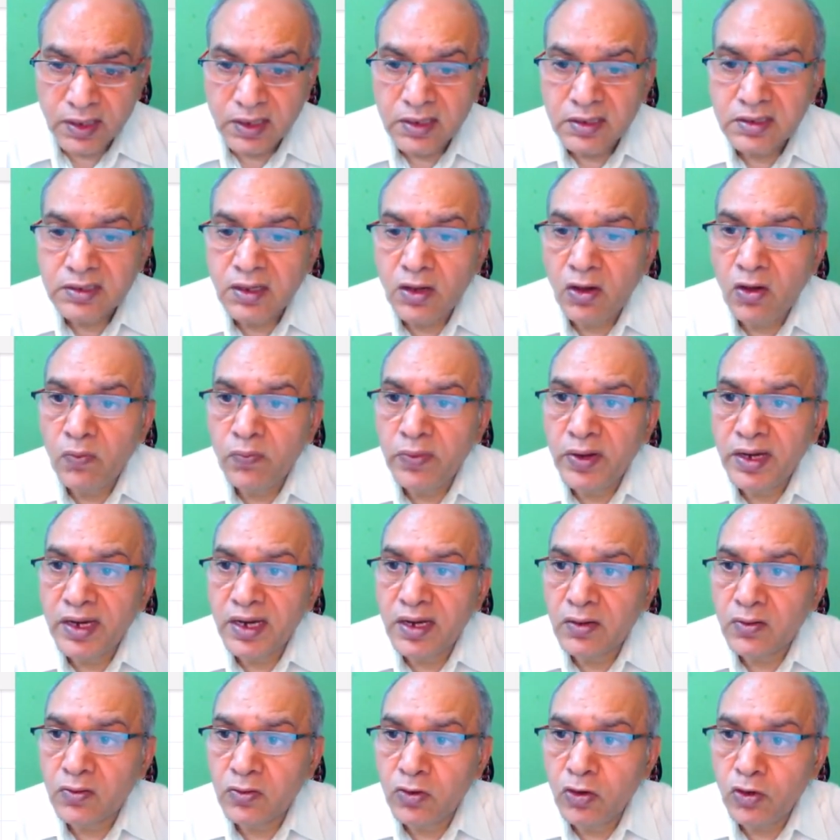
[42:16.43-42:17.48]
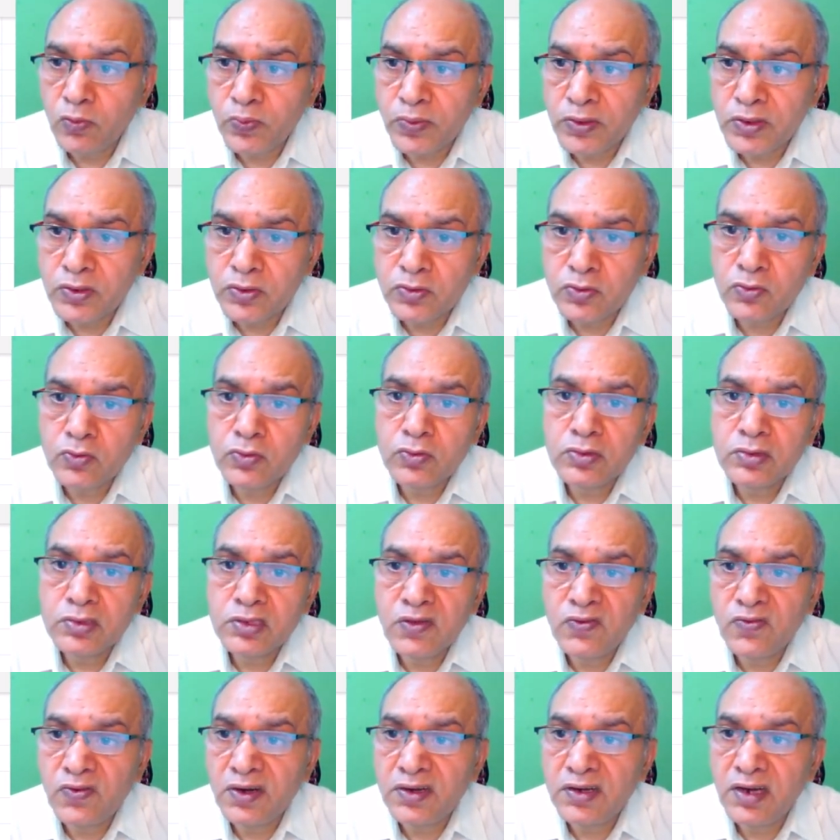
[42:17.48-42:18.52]
Now we can group into the
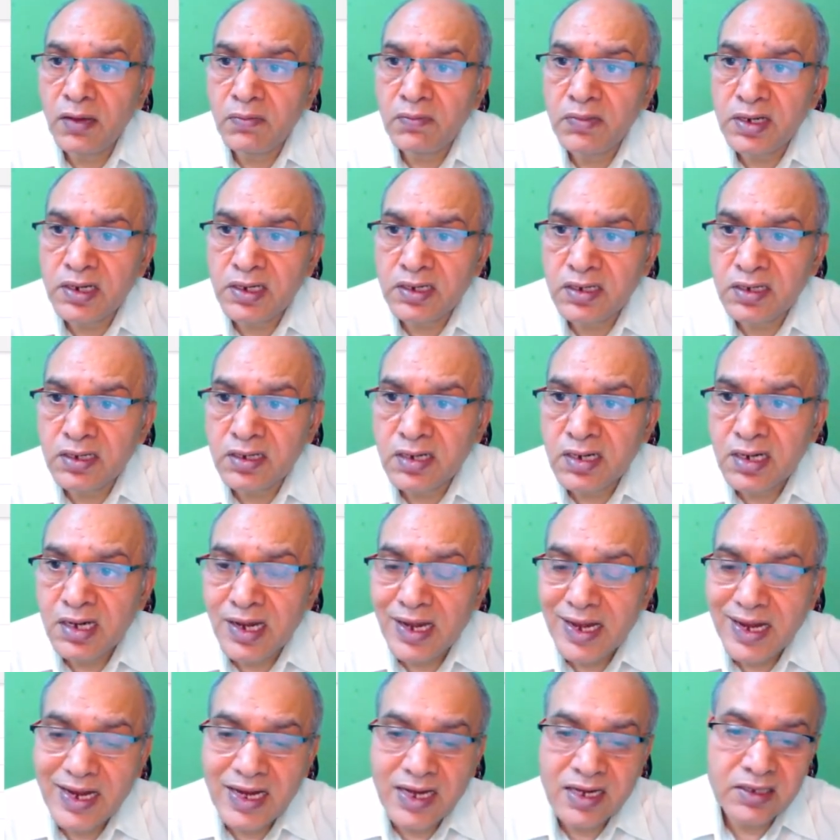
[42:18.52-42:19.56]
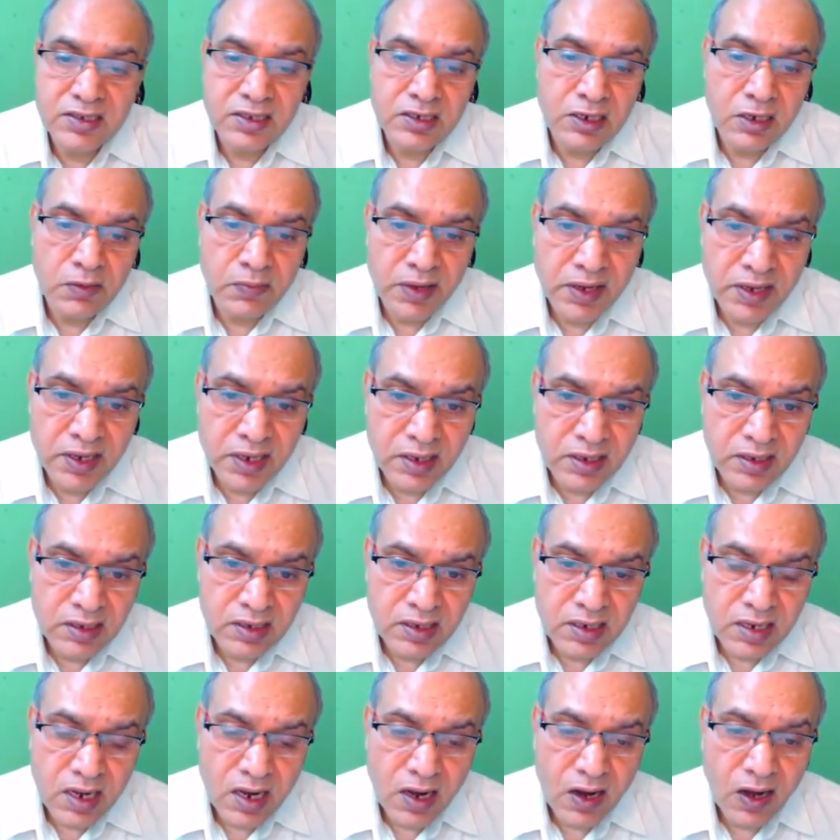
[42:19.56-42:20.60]
fundamental and the remaining
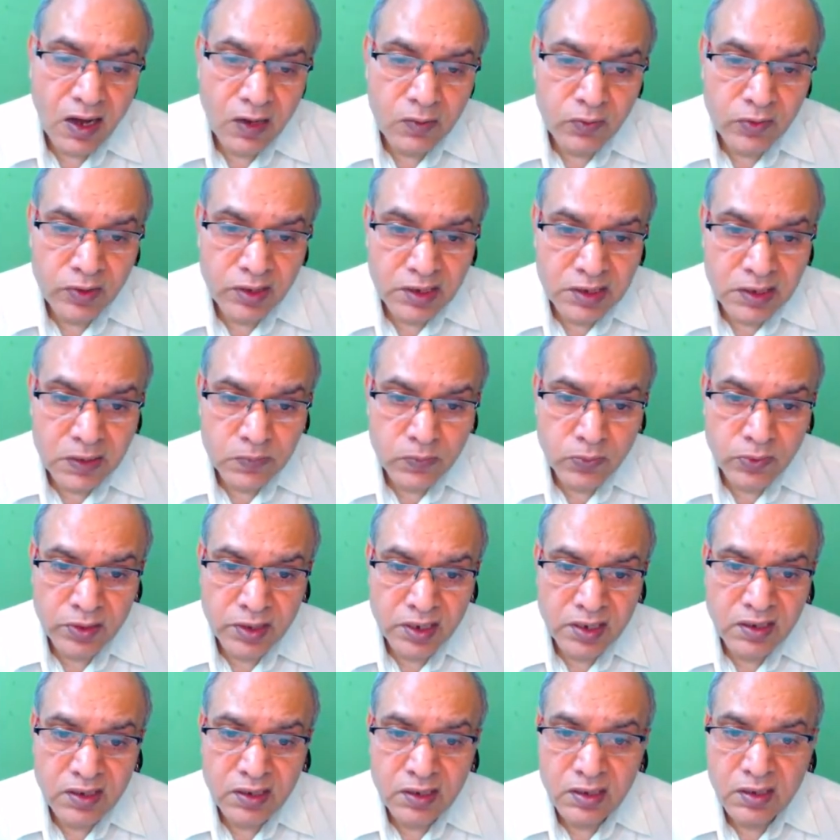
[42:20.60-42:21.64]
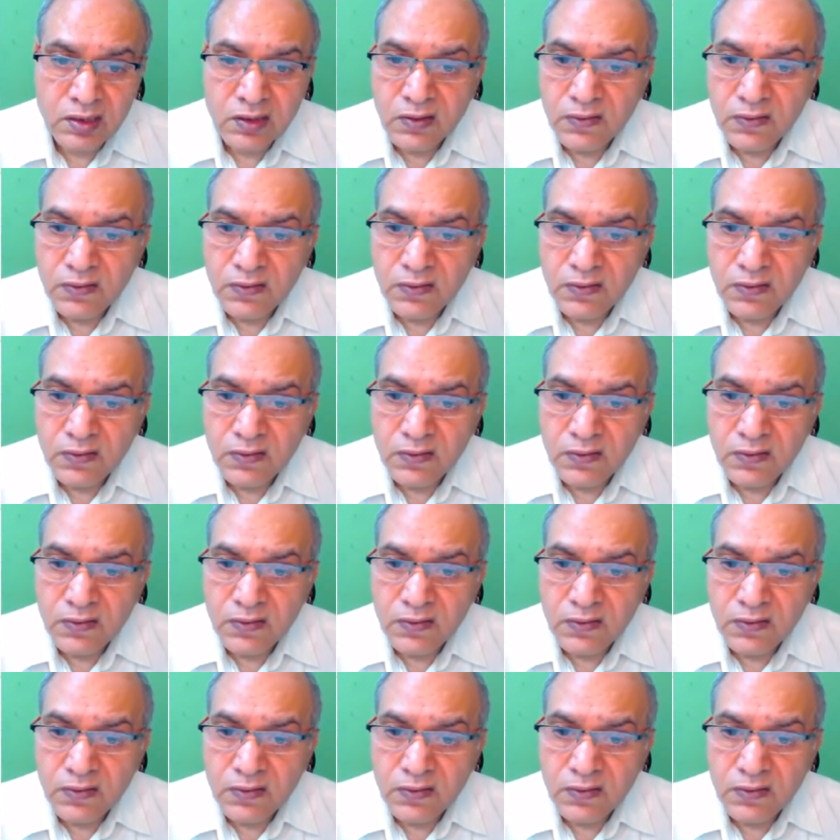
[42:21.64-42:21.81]
harmonic component.